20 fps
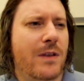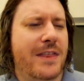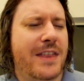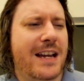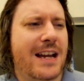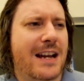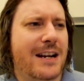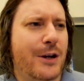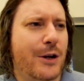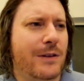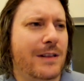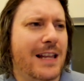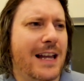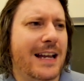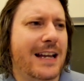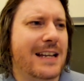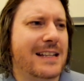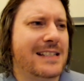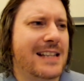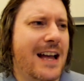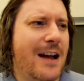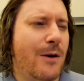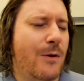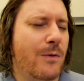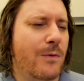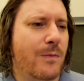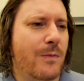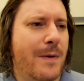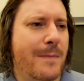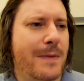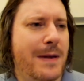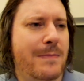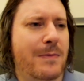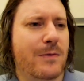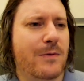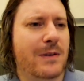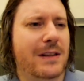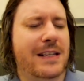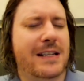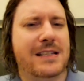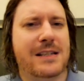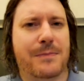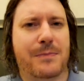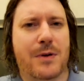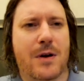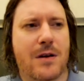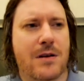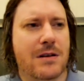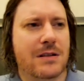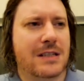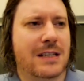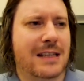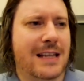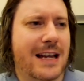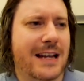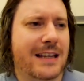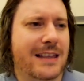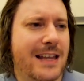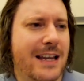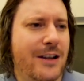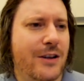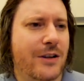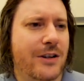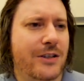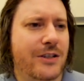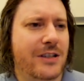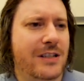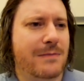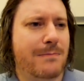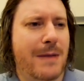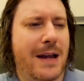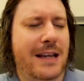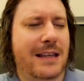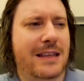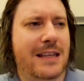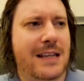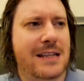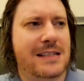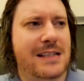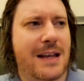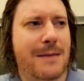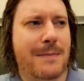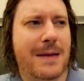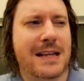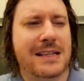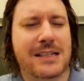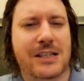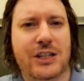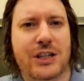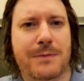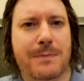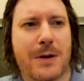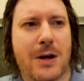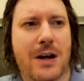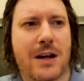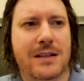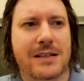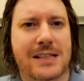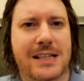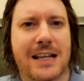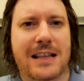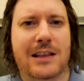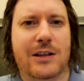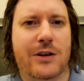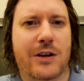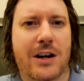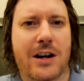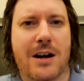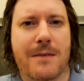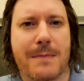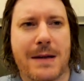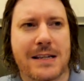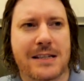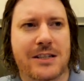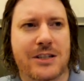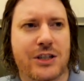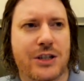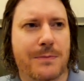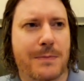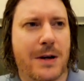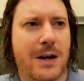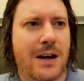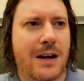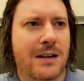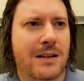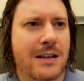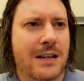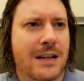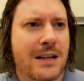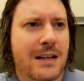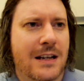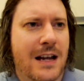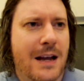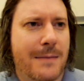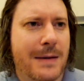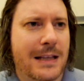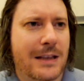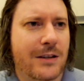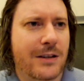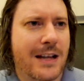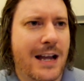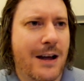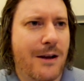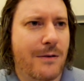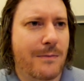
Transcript: thing I don't like is how when people release a product, like they could have just made this a messenger bot and said, look at our messenger bot. I mean, look how